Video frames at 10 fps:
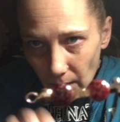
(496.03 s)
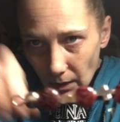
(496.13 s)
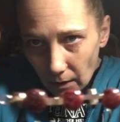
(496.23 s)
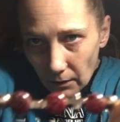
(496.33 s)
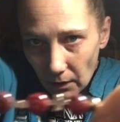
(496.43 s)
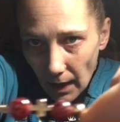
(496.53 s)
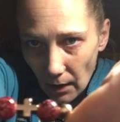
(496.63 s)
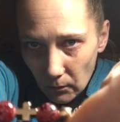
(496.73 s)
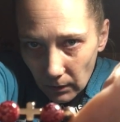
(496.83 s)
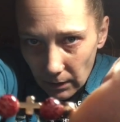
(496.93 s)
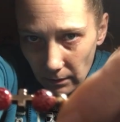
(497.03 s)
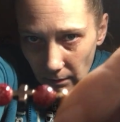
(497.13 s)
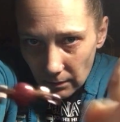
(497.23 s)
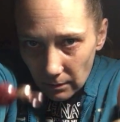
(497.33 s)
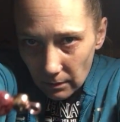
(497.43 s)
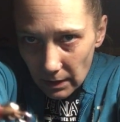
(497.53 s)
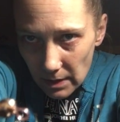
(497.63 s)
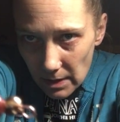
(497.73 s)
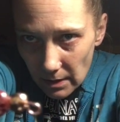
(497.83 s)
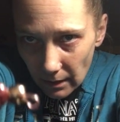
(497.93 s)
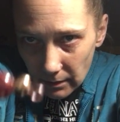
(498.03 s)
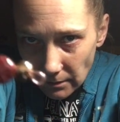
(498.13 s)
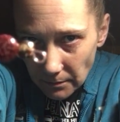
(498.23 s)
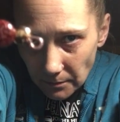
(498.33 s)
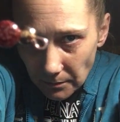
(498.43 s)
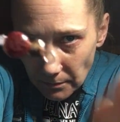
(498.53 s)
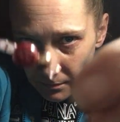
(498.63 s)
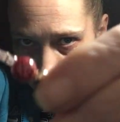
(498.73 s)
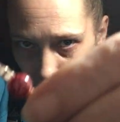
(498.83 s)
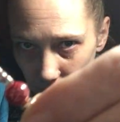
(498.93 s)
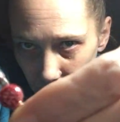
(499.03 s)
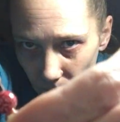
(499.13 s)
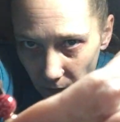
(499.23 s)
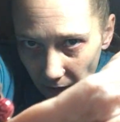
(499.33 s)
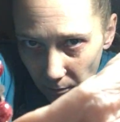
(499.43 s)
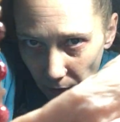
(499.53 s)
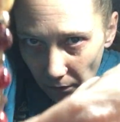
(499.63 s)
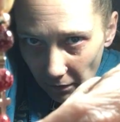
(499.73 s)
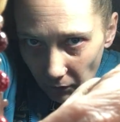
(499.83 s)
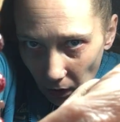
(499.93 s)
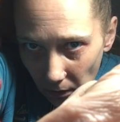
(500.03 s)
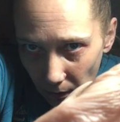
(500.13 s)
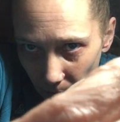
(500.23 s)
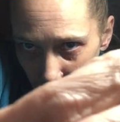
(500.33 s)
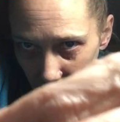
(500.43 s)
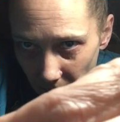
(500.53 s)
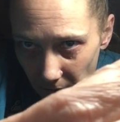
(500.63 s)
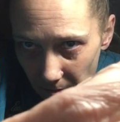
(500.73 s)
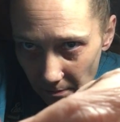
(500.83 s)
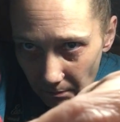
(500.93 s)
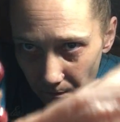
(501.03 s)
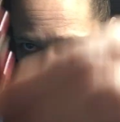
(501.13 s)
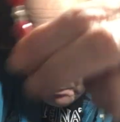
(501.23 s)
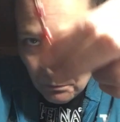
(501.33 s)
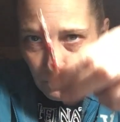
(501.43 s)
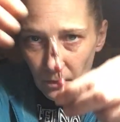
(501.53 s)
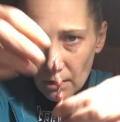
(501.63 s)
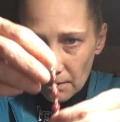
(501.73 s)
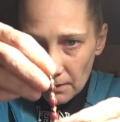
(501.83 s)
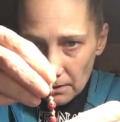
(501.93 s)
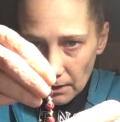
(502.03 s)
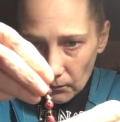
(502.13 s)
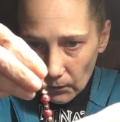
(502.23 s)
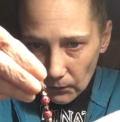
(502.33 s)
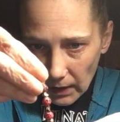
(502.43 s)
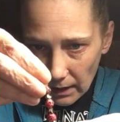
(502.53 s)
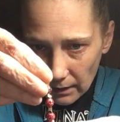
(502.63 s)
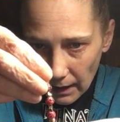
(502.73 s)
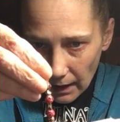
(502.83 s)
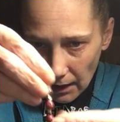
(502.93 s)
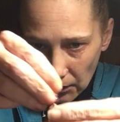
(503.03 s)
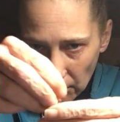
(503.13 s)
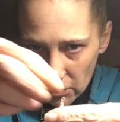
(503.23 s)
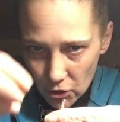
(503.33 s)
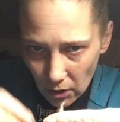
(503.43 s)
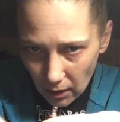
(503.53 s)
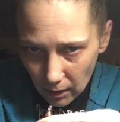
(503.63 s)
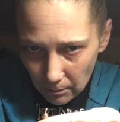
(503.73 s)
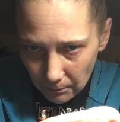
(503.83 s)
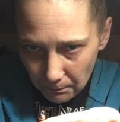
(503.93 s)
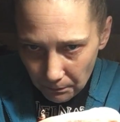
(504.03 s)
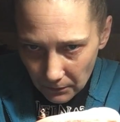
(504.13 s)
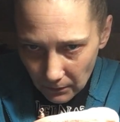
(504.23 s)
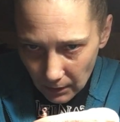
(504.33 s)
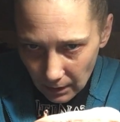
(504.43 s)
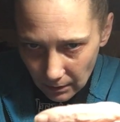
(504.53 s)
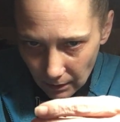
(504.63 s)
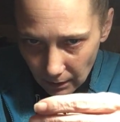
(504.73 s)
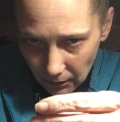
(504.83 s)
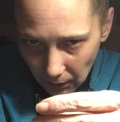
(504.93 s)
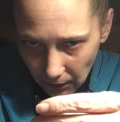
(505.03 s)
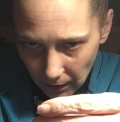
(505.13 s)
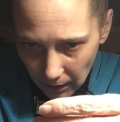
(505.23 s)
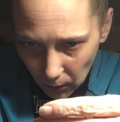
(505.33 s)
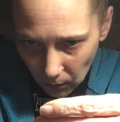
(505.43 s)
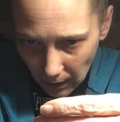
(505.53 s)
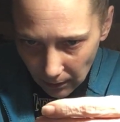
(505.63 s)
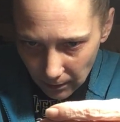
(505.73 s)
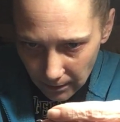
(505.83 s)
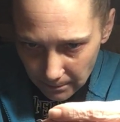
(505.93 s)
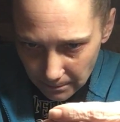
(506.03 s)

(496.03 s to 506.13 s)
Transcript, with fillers: and that one is done. We have both of our loops and we're ready to add our charm and our ear wire.